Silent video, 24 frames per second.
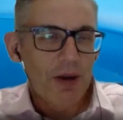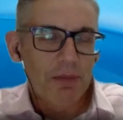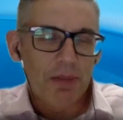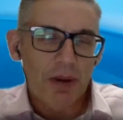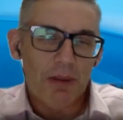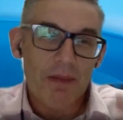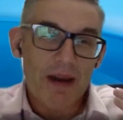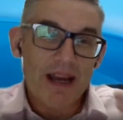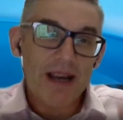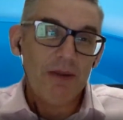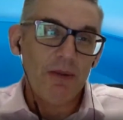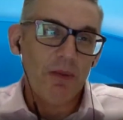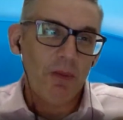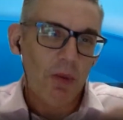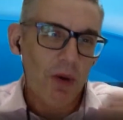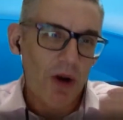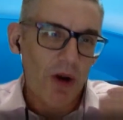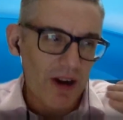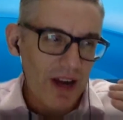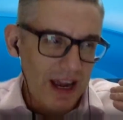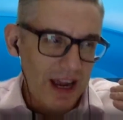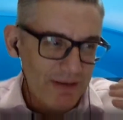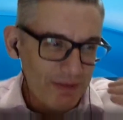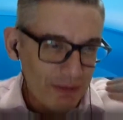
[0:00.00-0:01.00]
But mate,
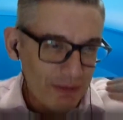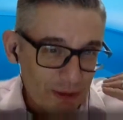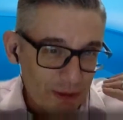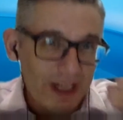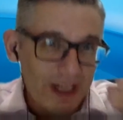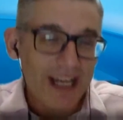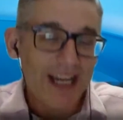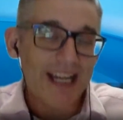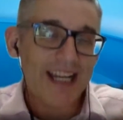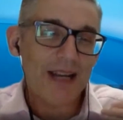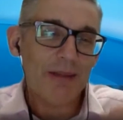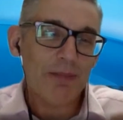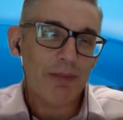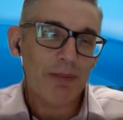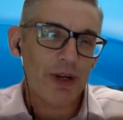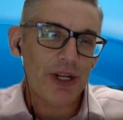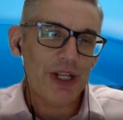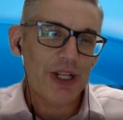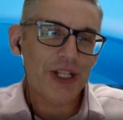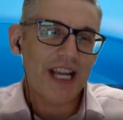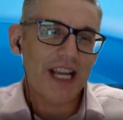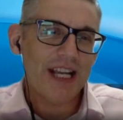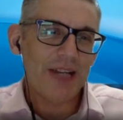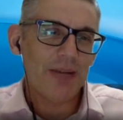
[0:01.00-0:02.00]
what I really
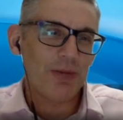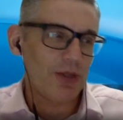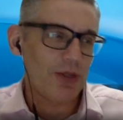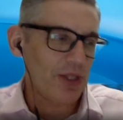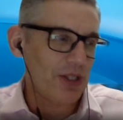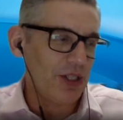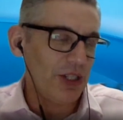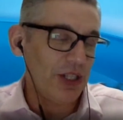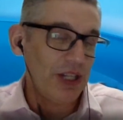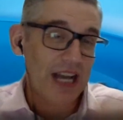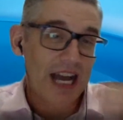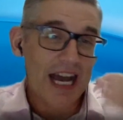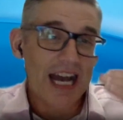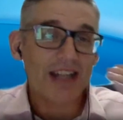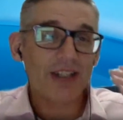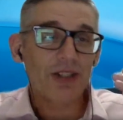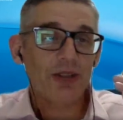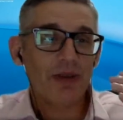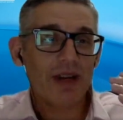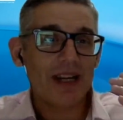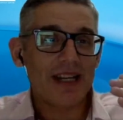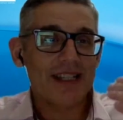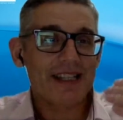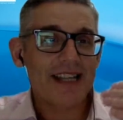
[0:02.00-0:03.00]
appreciated was you had
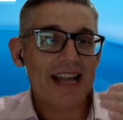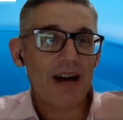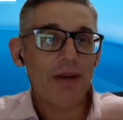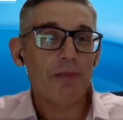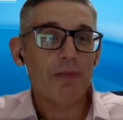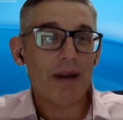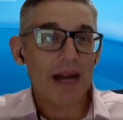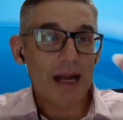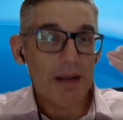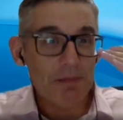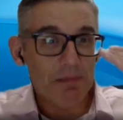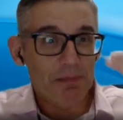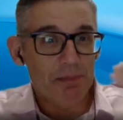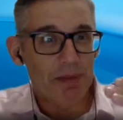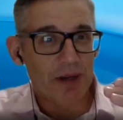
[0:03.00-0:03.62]
great soundbite,